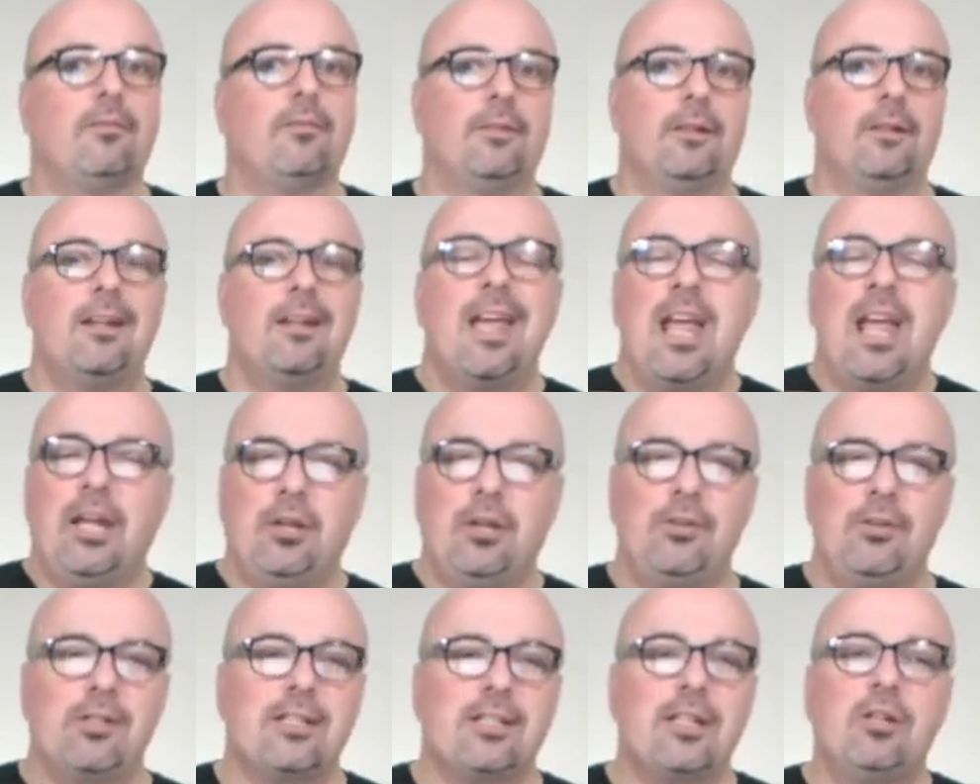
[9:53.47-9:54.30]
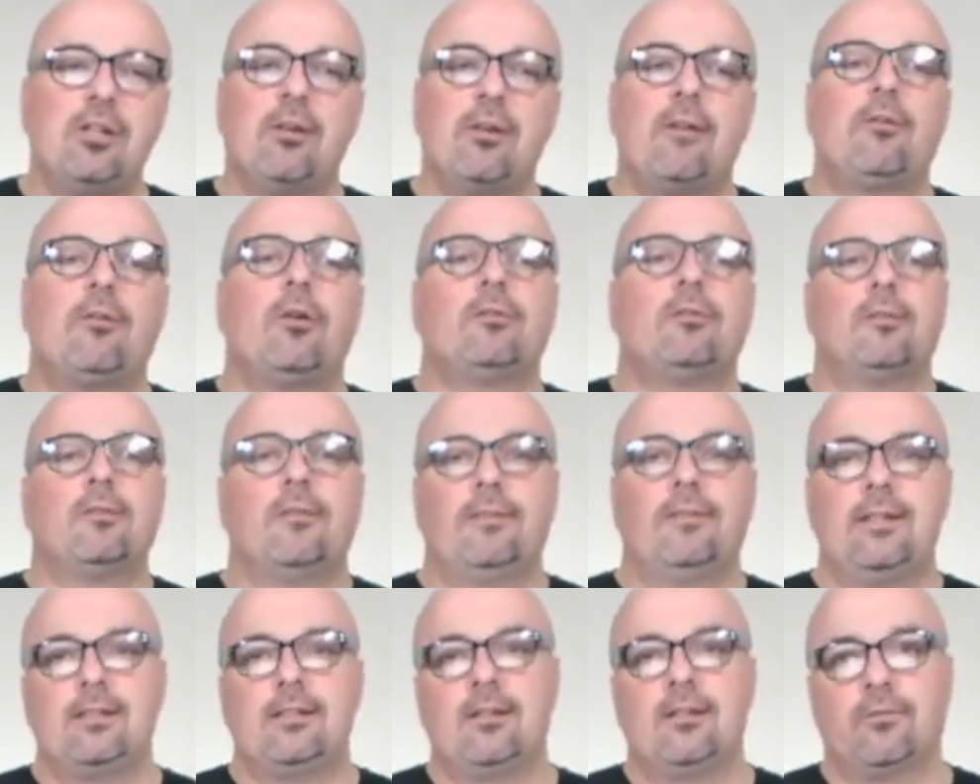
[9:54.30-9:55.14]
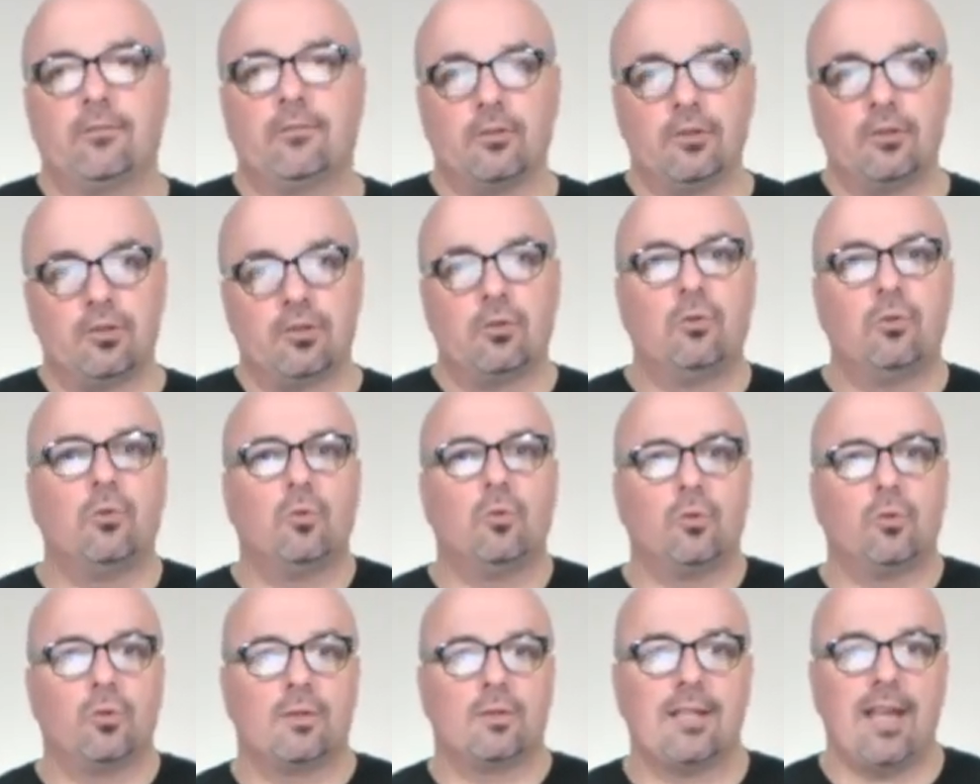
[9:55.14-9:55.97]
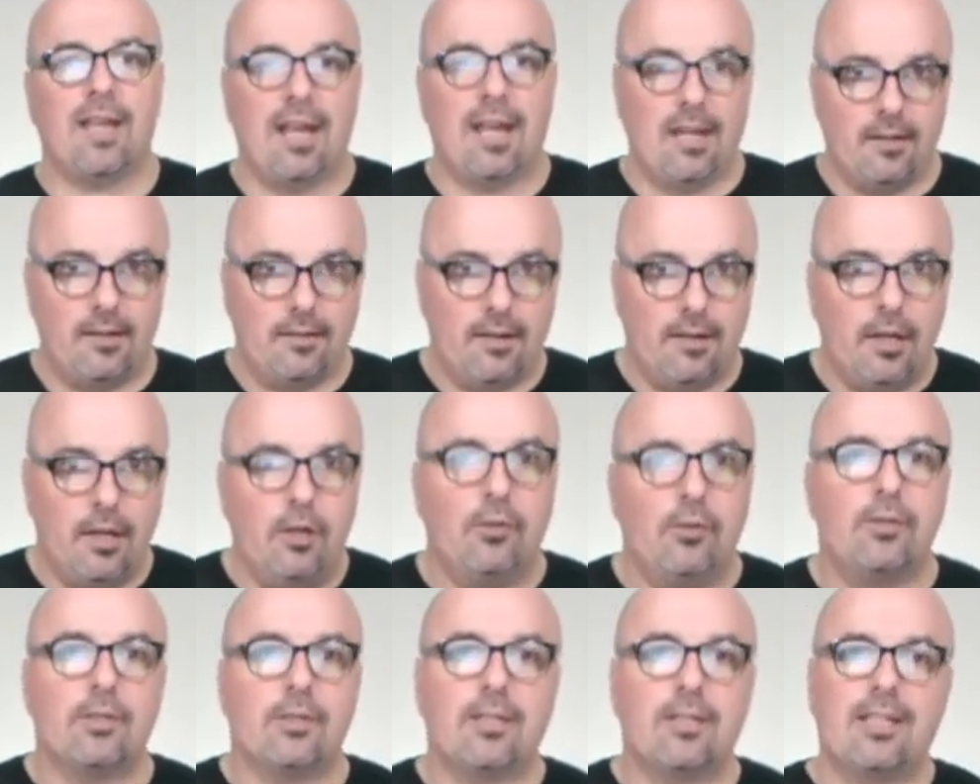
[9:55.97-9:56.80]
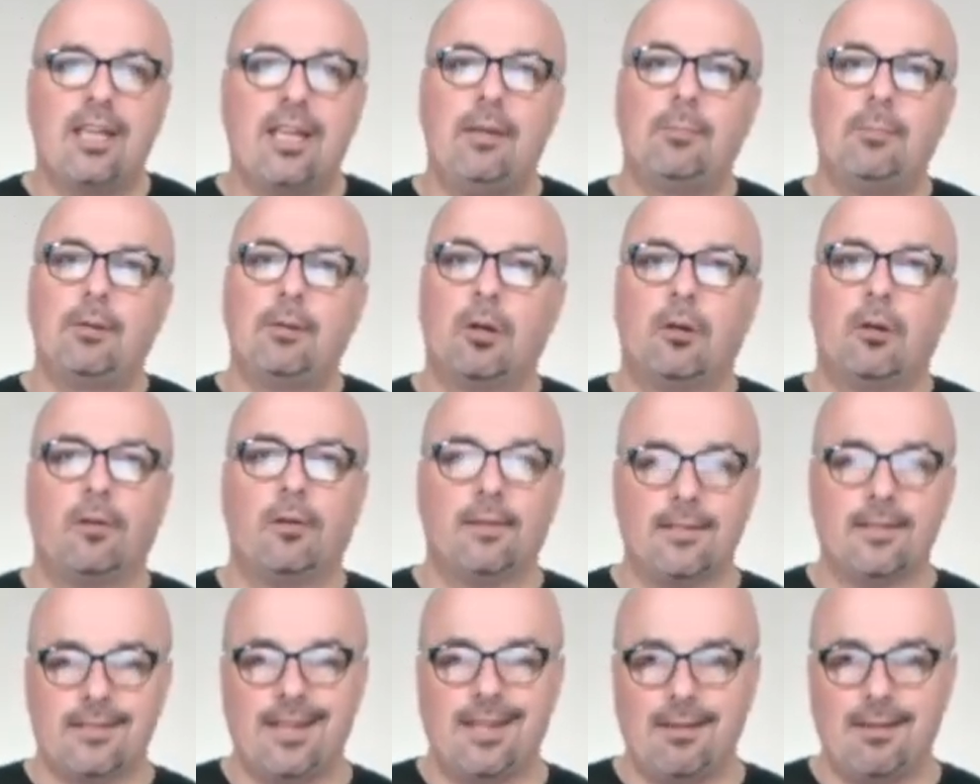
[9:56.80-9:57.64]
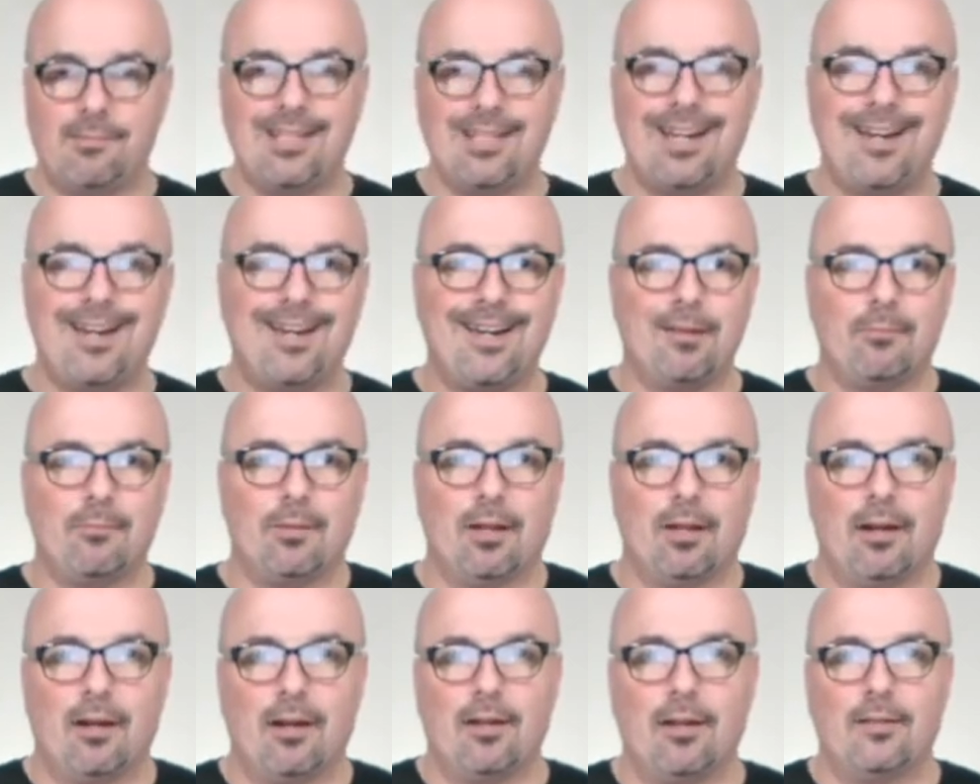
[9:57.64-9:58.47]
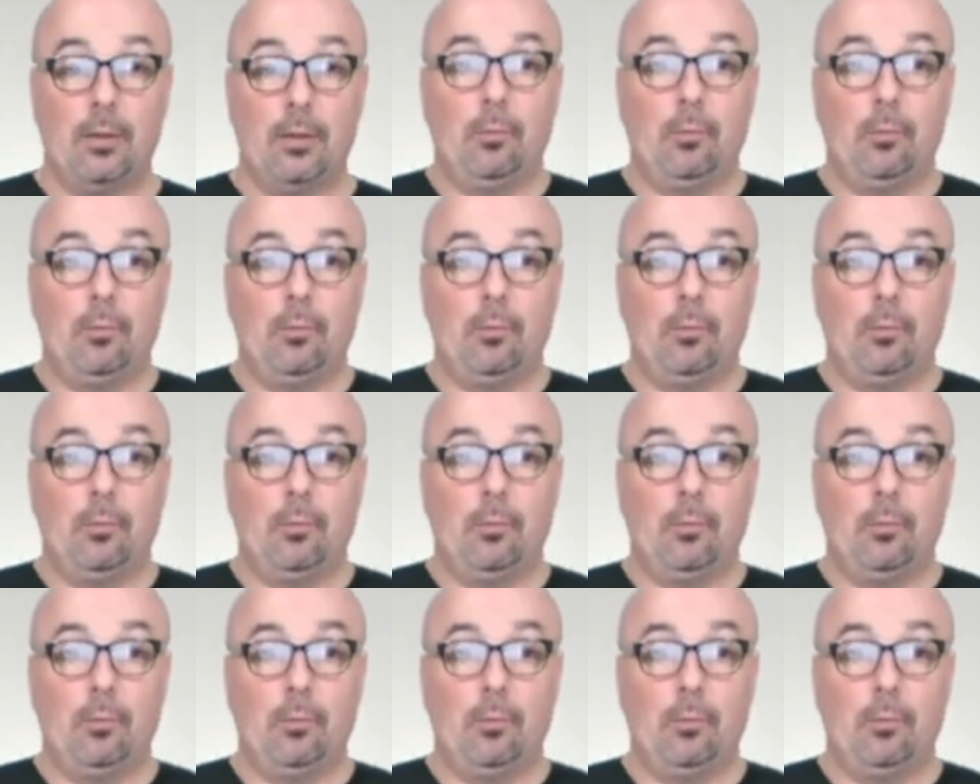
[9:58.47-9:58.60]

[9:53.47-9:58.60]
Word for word: And you just, you have all of these different tools and you just keep it all in the same timeline.